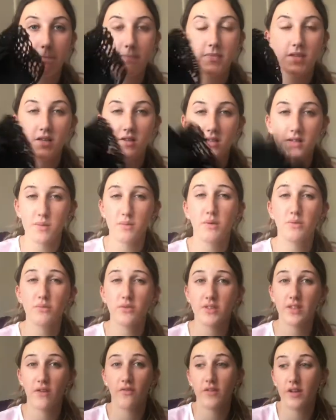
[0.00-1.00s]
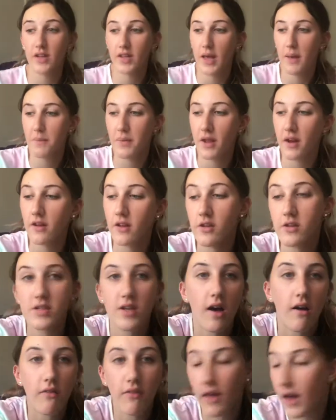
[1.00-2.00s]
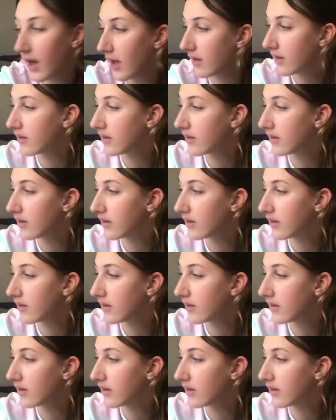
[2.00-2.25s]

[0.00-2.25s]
someone would definitely get better use out of that.